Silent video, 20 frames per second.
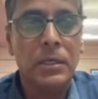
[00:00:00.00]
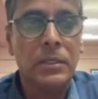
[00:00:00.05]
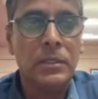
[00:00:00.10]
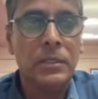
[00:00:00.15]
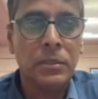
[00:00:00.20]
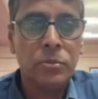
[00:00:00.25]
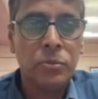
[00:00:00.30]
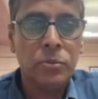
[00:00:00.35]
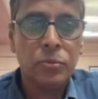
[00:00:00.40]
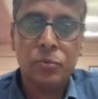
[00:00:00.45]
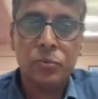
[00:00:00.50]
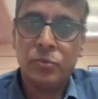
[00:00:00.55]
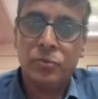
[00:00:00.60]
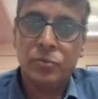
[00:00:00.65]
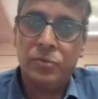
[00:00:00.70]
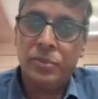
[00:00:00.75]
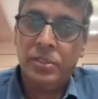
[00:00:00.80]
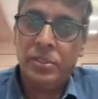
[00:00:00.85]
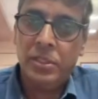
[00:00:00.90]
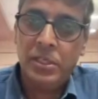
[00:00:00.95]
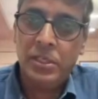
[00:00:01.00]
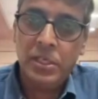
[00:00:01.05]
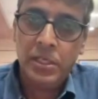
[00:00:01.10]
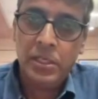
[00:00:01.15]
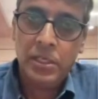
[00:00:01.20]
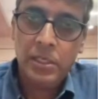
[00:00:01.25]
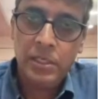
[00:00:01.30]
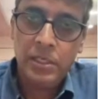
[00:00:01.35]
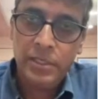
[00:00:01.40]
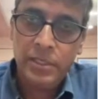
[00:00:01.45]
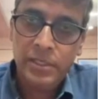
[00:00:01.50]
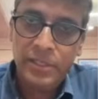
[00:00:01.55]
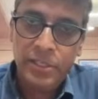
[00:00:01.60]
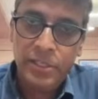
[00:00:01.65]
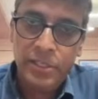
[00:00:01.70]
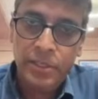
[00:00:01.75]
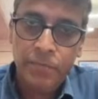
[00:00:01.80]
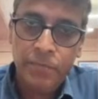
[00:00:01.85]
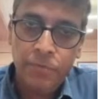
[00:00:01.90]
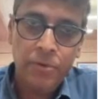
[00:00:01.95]
Now
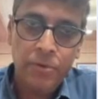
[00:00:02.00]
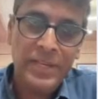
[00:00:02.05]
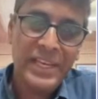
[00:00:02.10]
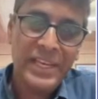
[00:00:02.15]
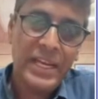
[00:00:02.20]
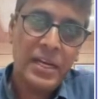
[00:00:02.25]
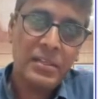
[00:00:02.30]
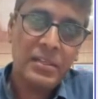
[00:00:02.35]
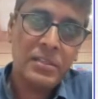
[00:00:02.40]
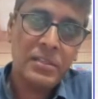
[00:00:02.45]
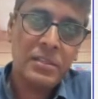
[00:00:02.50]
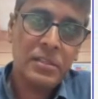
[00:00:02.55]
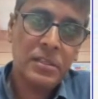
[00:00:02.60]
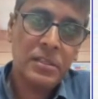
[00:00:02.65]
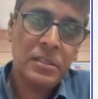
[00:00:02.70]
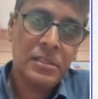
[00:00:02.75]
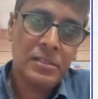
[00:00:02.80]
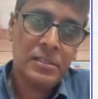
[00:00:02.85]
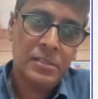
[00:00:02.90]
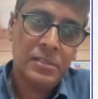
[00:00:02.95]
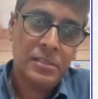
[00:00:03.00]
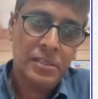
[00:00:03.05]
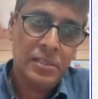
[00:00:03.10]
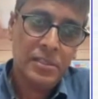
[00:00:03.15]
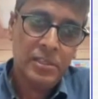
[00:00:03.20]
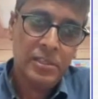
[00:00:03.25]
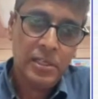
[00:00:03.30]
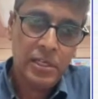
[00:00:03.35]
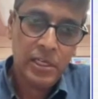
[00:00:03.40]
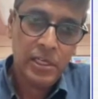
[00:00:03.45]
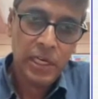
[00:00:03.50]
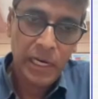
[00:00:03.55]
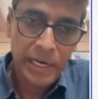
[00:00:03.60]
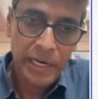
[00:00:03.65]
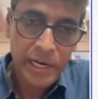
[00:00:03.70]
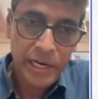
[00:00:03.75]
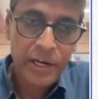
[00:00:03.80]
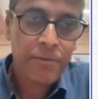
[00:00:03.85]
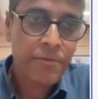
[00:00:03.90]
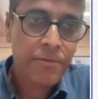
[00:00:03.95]
if you look at the
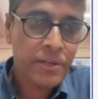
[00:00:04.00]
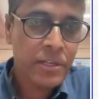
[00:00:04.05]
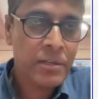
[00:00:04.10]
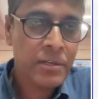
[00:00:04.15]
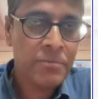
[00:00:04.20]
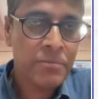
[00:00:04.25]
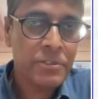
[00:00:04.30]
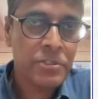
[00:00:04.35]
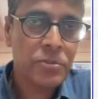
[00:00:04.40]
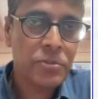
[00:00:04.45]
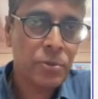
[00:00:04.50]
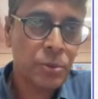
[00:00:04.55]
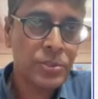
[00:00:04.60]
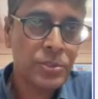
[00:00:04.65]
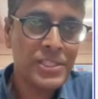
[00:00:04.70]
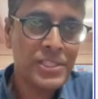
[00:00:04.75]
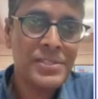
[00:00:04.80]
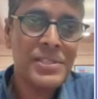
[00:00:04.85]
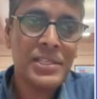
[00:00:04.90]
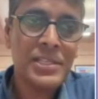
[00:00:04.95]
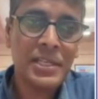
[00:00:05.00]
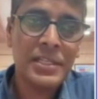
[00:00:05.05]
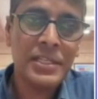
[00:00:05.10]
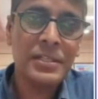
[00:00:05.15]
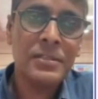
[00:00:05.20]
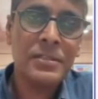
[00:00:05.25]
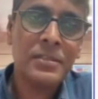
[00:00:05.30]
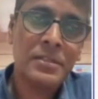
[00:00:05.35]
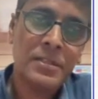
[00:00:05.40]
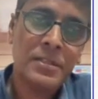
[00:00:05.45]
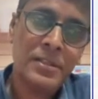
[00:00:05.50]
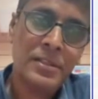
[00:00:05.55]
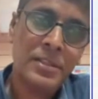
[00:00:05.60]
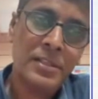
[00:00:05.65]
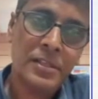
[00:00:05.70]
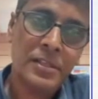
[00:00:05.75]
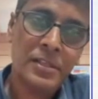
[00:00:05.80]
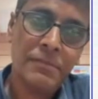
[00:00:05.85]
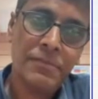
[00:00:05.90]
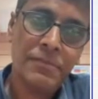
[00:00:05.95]
hardware which goes inside, there
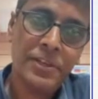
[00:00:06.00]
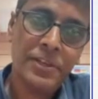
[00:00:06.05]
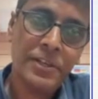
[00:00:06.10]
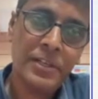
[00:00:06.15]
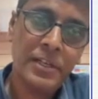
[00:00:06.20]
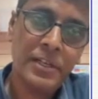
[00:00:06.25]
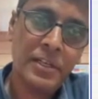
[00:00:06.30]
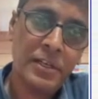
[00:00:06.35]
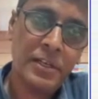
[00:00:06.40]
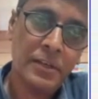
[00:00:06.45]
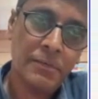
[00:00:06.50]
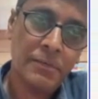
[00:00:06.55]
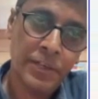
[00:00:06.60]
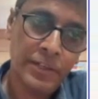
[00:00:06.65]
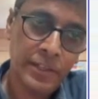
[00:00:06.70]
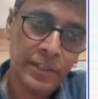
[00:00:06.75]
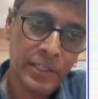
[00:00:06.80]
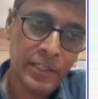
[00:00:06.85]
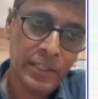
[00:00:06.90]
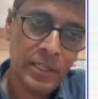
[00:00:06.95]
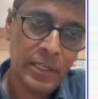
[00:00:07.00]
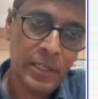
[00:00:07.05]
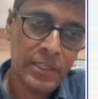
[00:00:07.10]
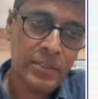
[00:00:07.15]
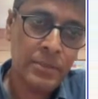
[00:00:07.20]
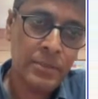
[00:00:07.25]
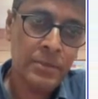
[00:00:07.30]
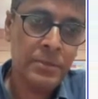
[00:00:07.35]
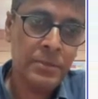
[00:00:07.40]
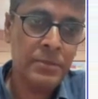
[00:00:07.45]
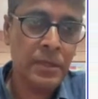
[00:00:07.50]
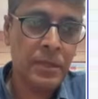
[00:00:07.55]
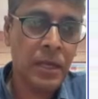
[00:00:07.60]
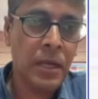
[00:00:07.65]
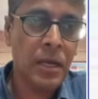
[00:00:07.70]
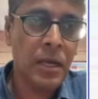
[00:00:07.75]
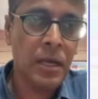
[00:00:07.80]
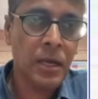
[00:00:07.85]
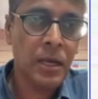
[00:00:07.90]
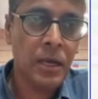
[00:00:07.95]
are different kind of antennas
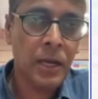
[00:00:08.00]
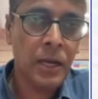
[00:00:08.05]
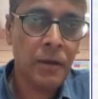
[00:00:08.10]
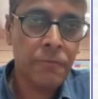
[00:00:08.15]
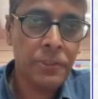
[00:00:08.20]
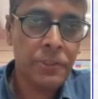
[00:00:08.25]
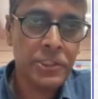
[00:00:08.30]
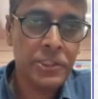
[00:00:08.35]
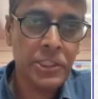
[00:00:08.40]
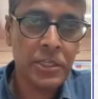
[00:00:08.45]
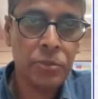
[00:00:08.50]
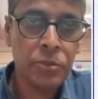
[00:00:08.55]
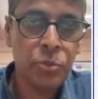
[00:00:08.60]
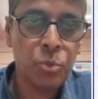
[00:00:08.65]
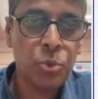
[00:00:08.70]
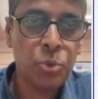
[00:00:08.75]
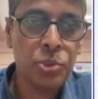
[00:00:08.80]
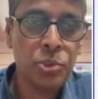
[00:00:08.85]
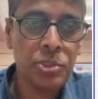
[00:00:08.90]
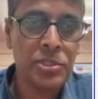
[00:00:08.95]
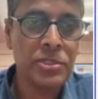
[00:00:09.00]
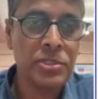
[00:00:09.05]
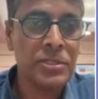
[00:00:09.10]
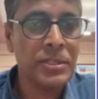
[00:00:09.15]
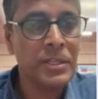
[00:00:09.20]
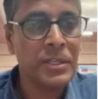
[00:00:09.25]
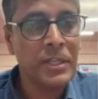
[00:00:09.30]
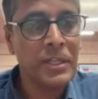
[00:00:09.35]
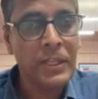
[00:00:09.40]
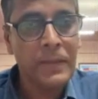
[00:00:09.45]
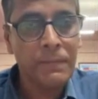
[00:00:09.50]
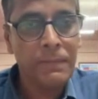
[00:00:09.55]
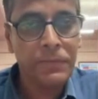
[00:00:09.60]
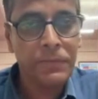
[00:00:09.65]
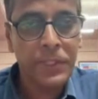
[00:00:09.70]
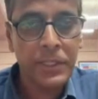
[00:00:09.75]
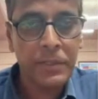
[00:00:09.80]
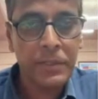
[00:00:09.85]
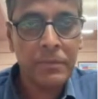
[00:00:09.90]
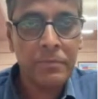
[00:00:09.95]
which are used.
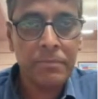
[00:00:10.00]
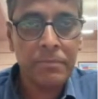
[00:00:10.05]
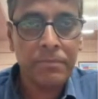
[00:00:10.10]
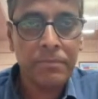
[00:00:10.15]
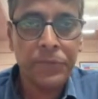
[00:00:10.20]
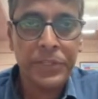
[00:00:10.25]
Then